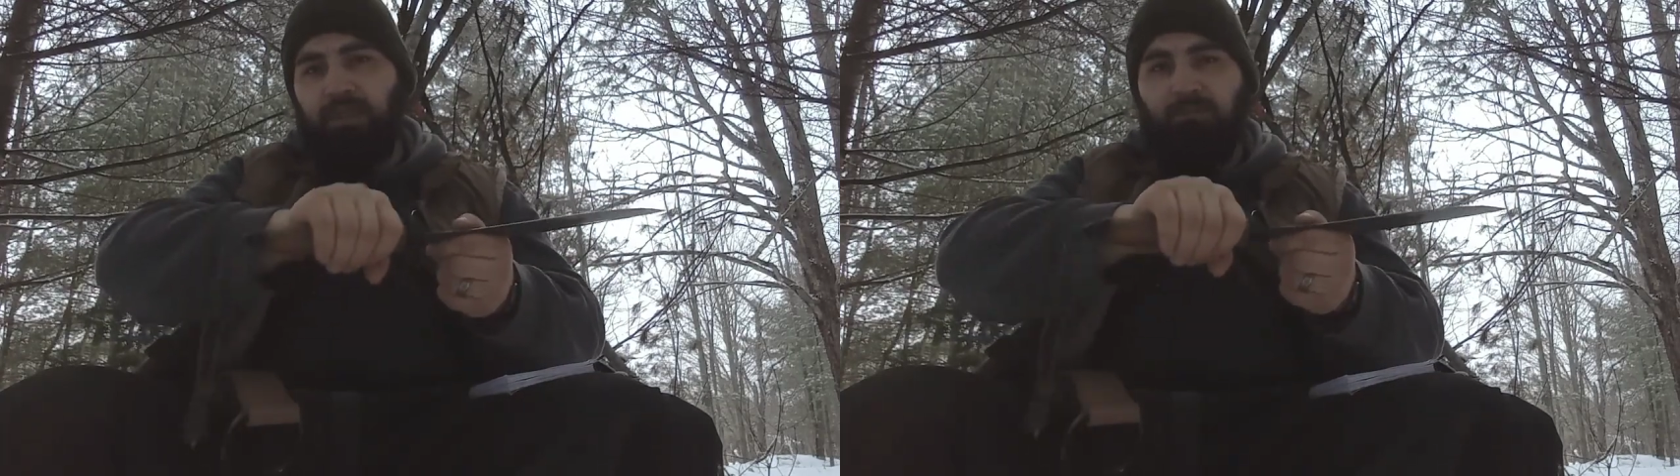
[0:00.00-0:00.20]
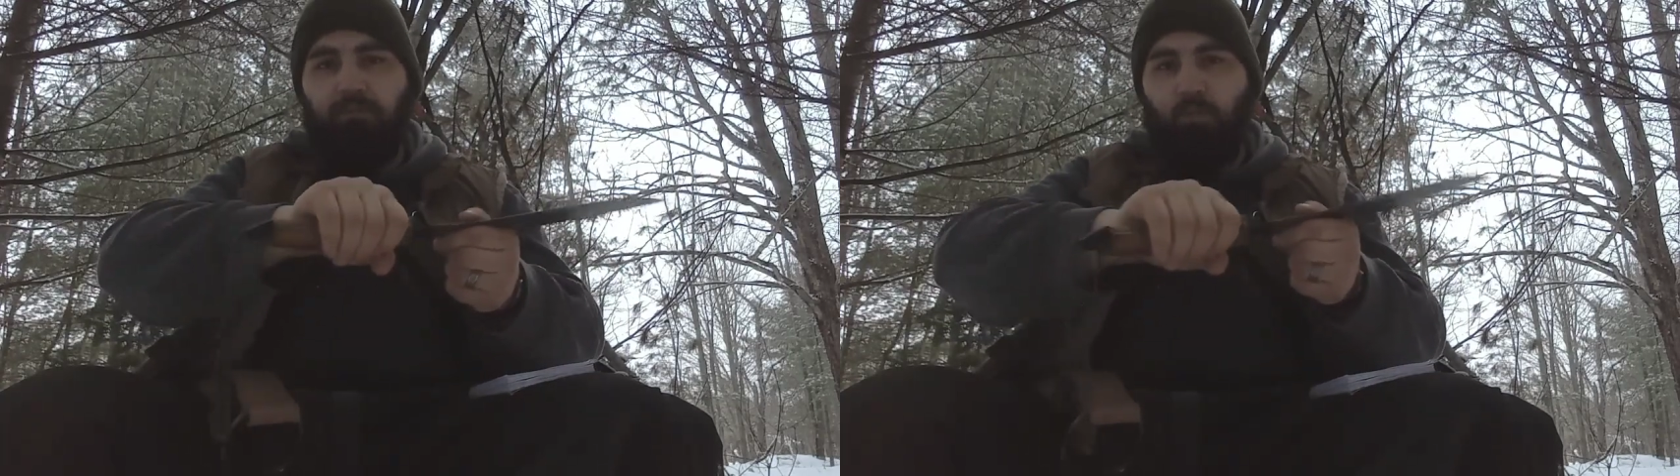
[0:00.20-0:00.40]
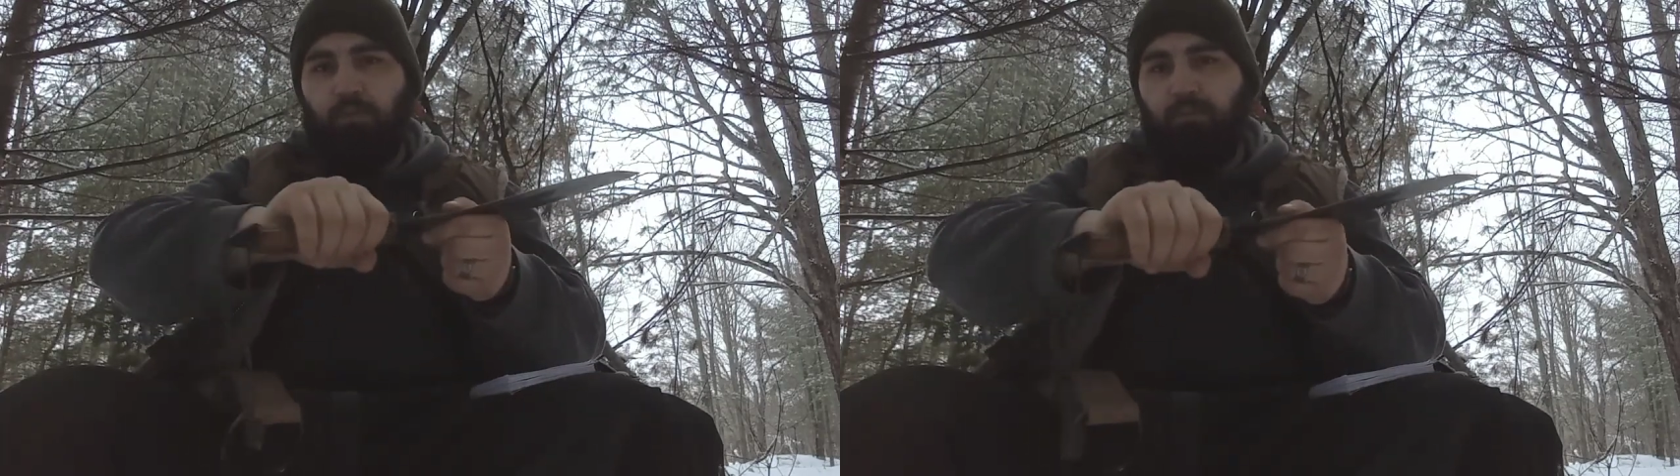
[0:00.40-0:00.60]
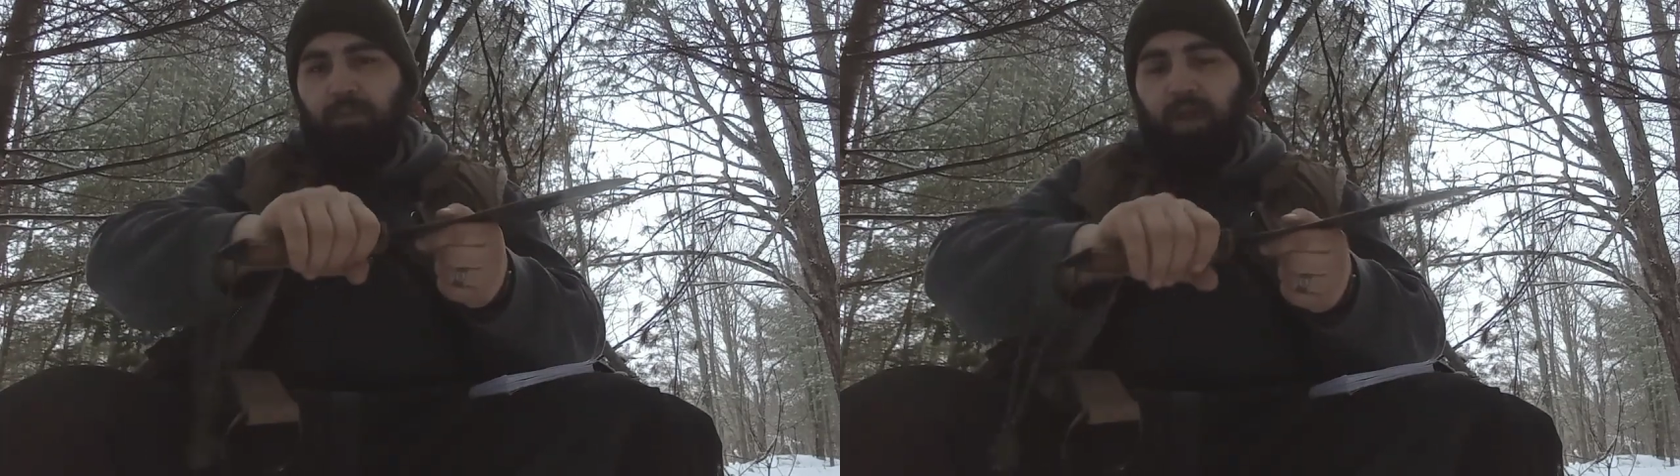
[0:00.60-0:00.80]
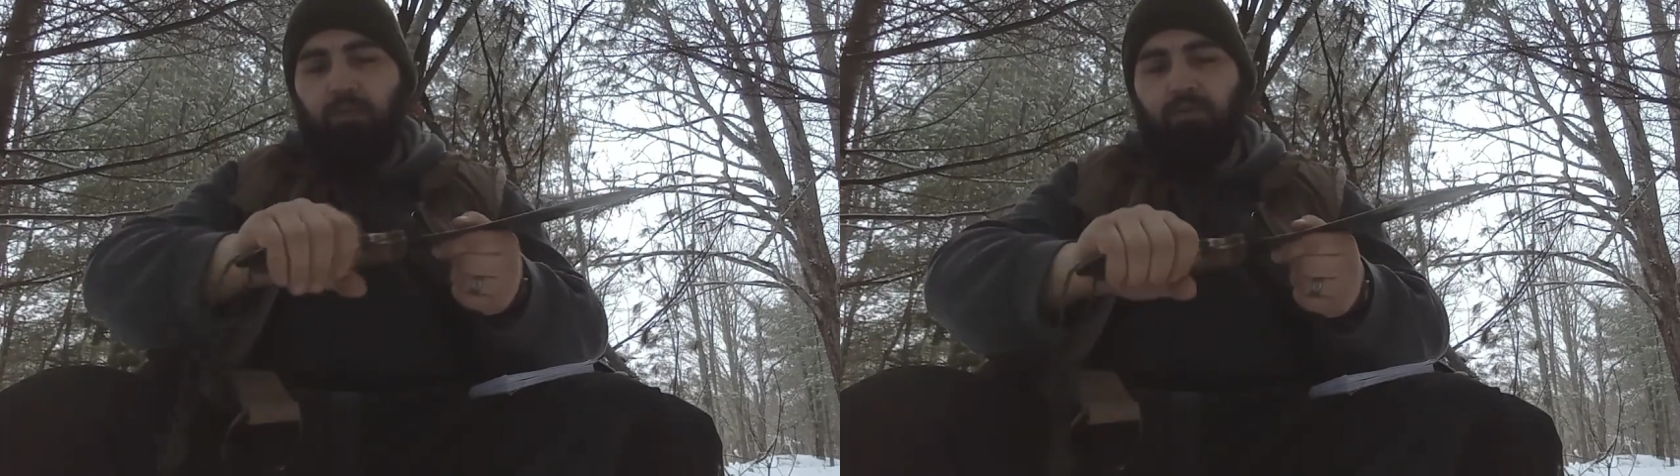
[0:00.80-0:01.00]
sliding forward or
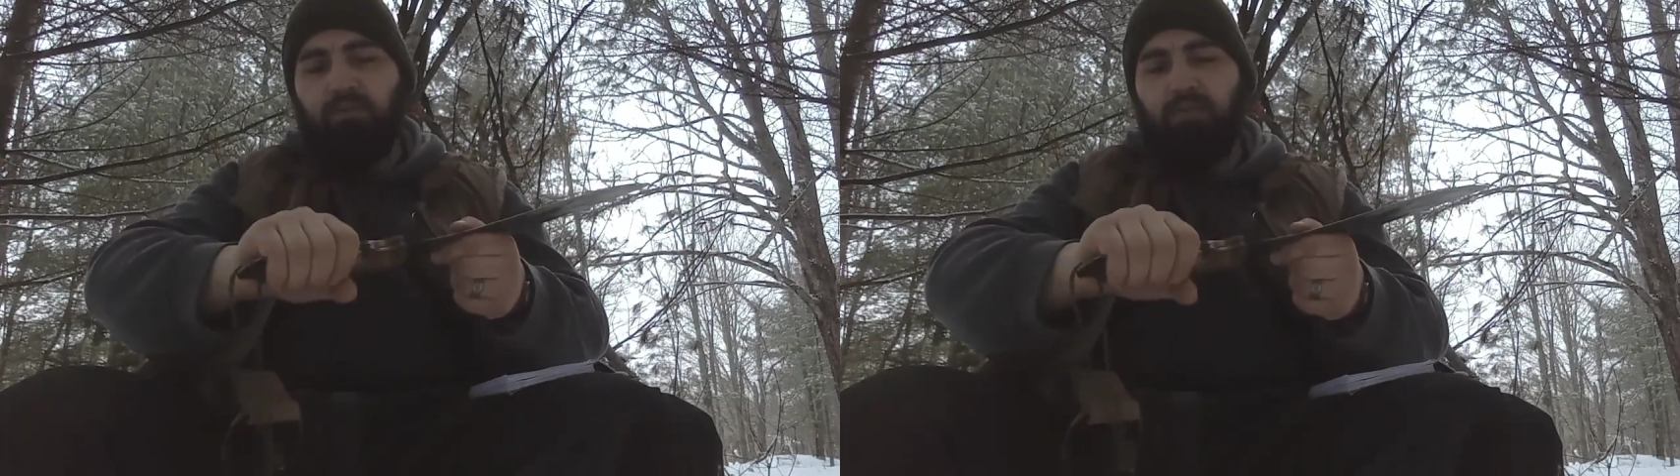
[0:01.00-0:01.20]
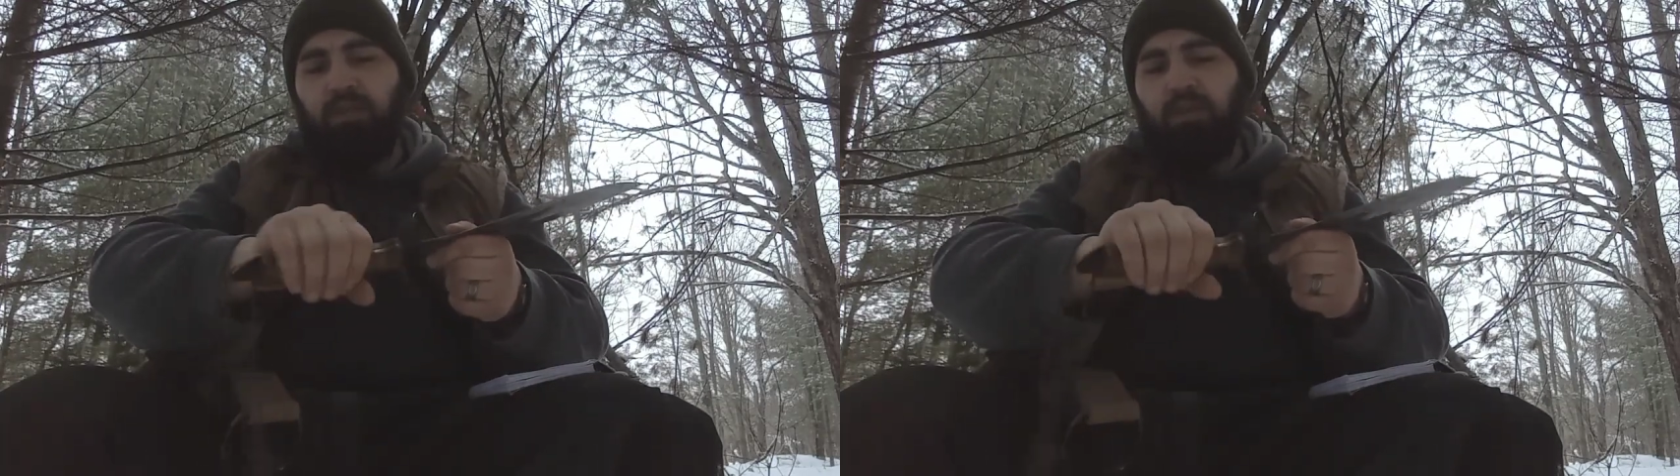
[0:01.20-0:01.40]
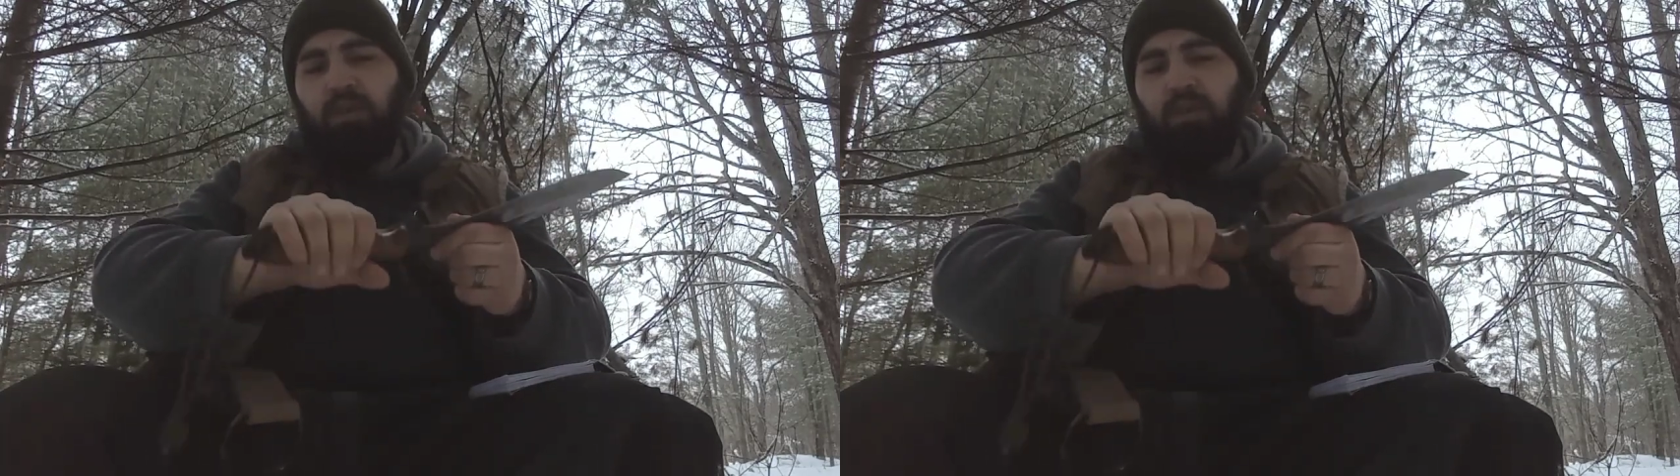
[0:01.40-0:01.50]
backwards.